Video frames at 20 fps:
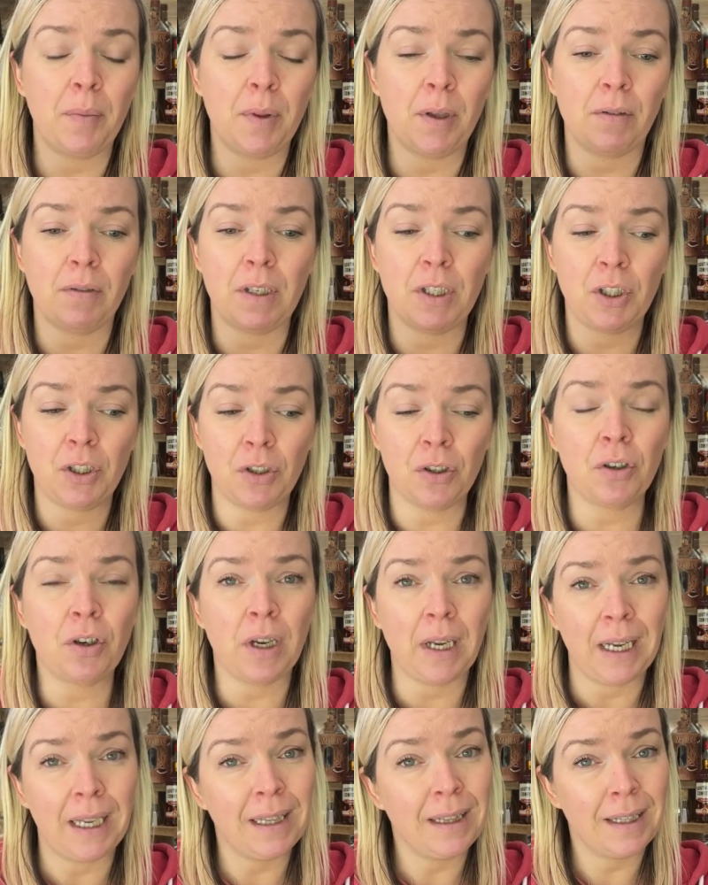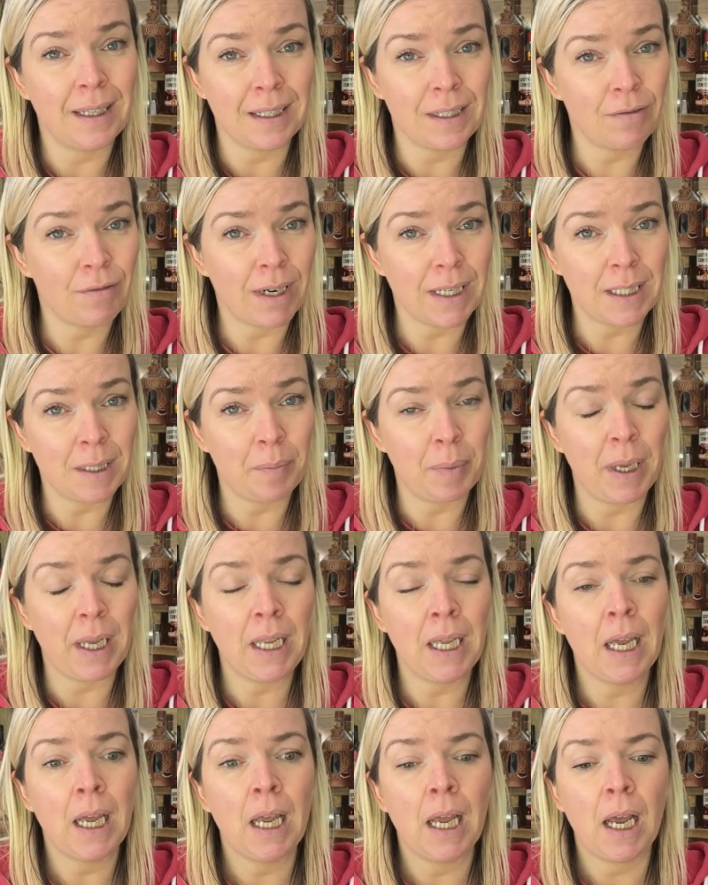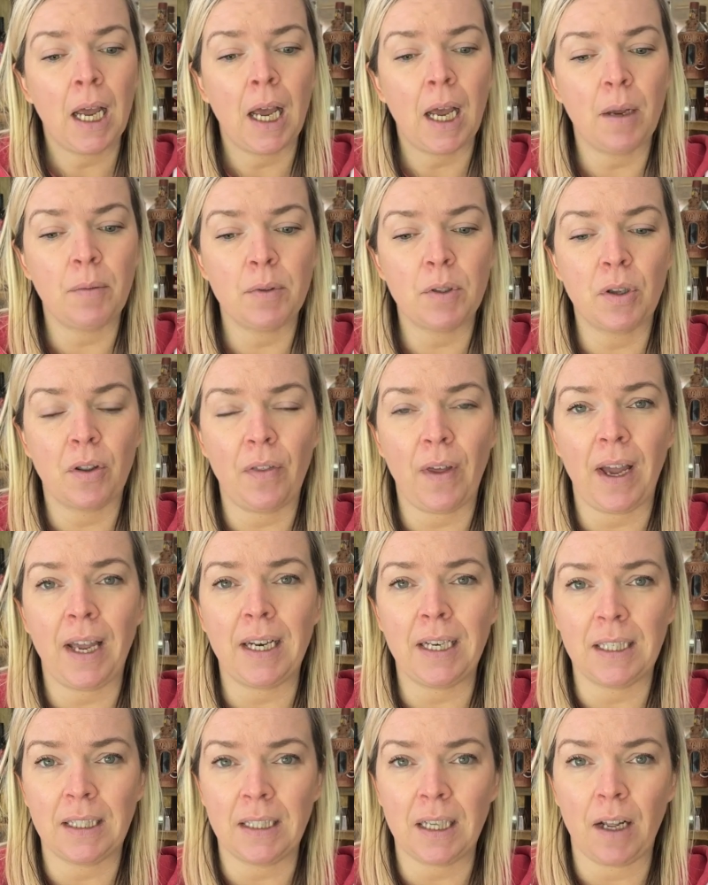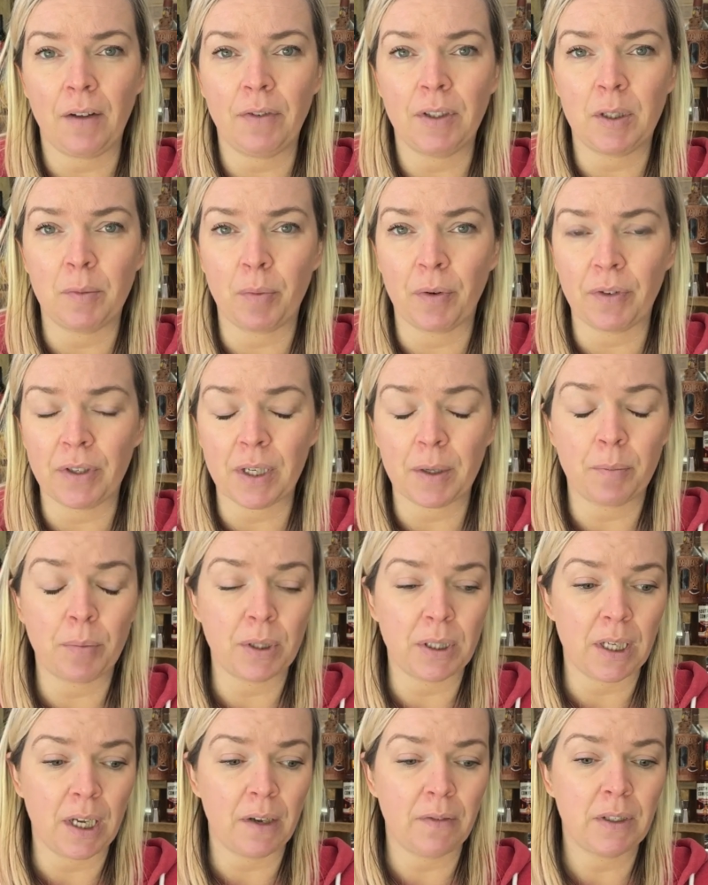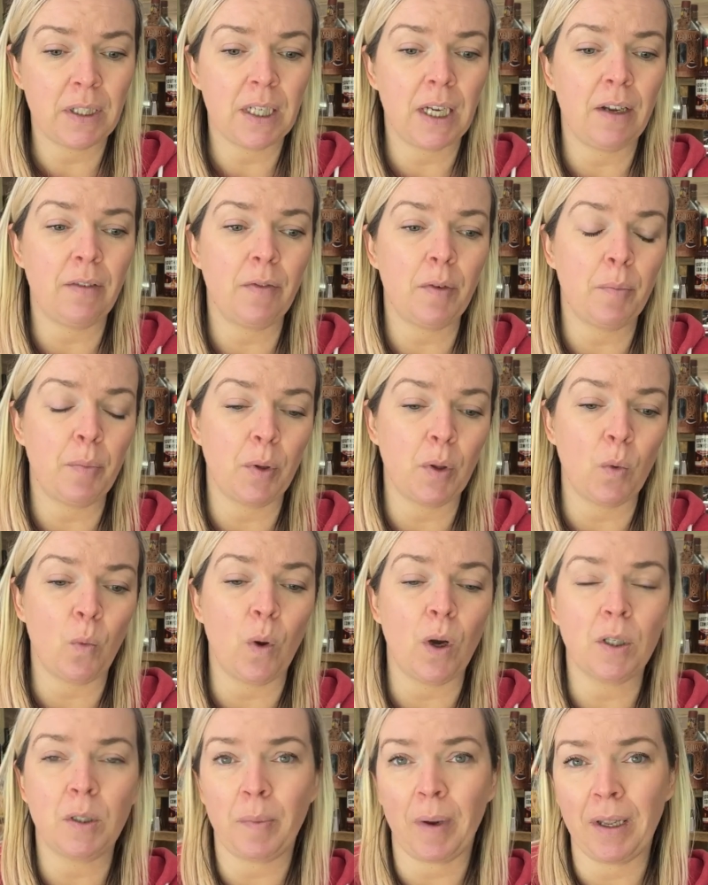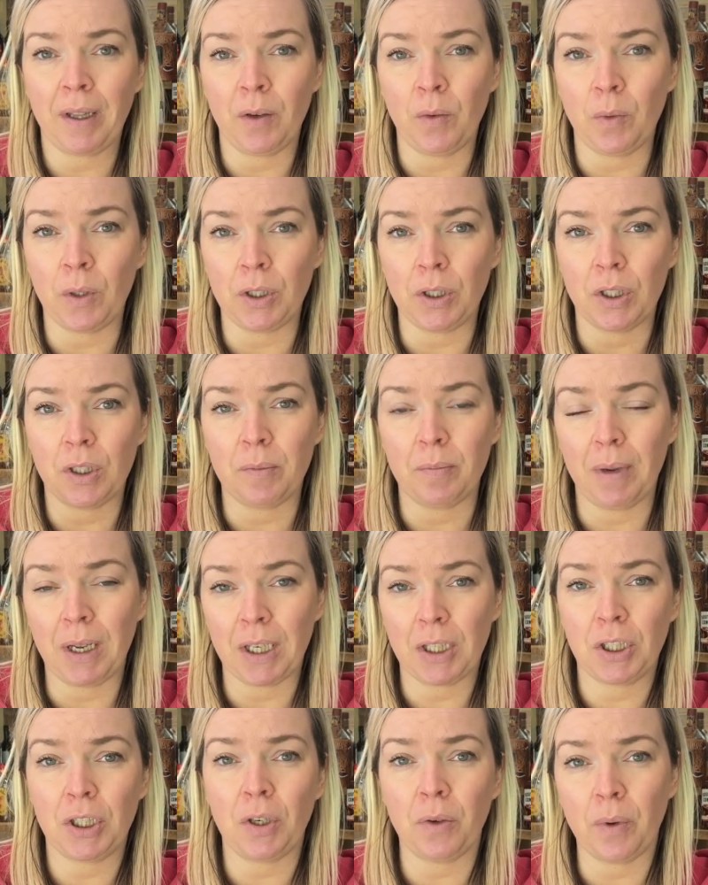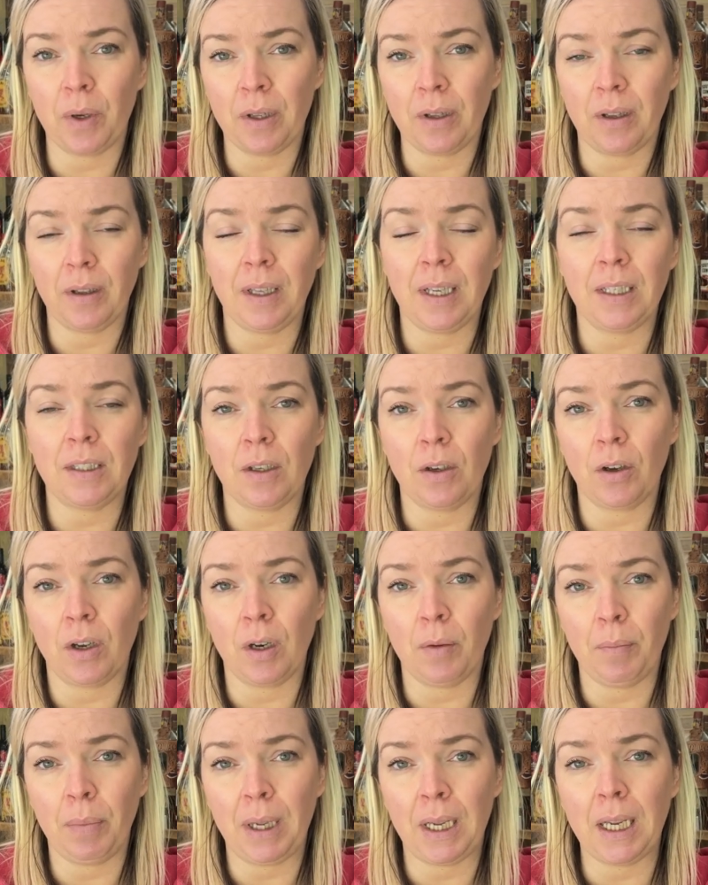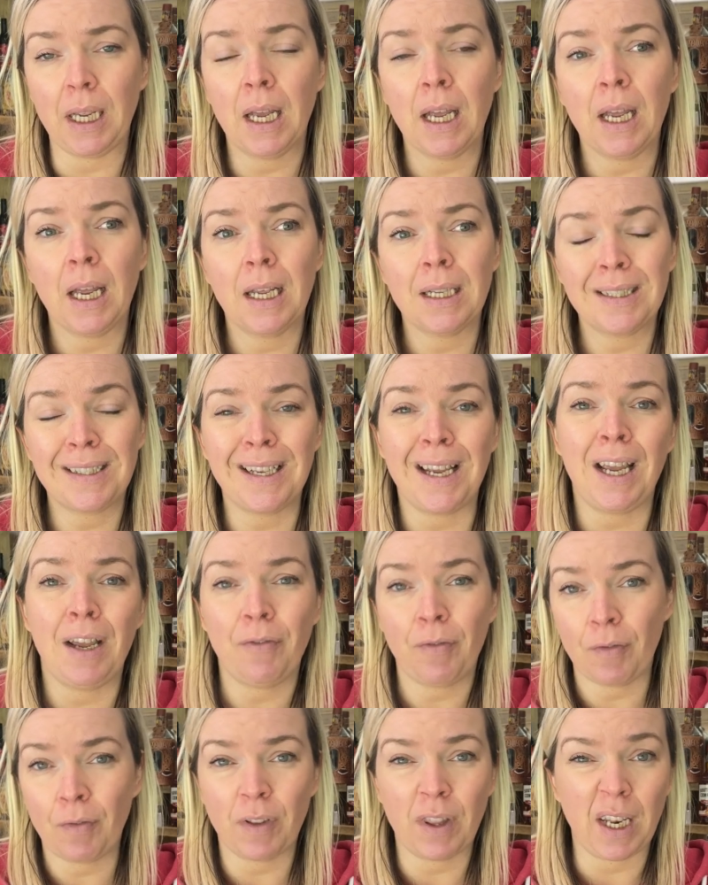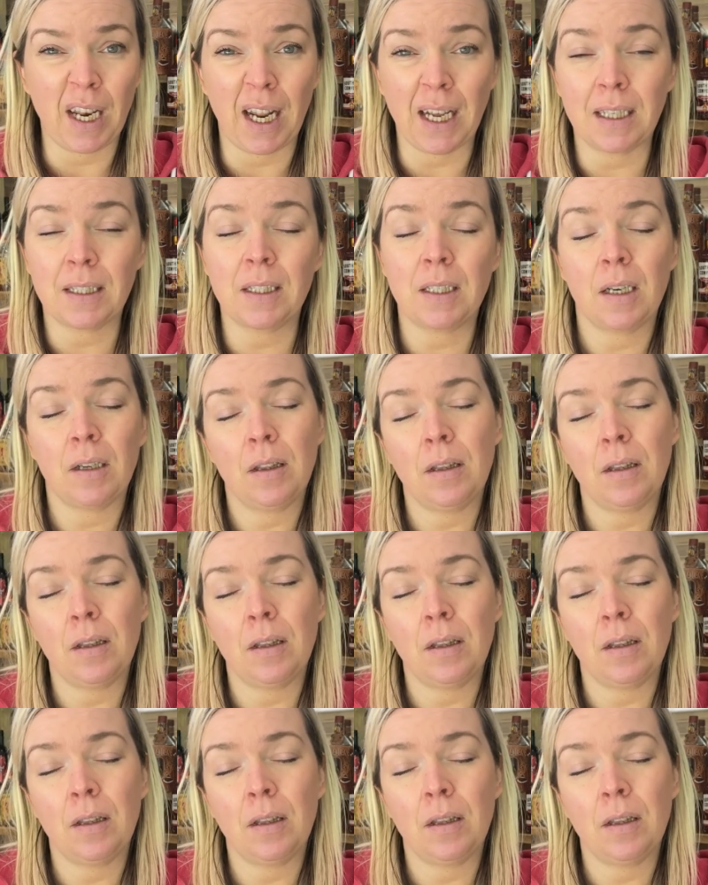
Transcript: There is sugar in this recipe, so that in itself is a preservative, but the water bathing will just make sure that these are gonna be safe for the next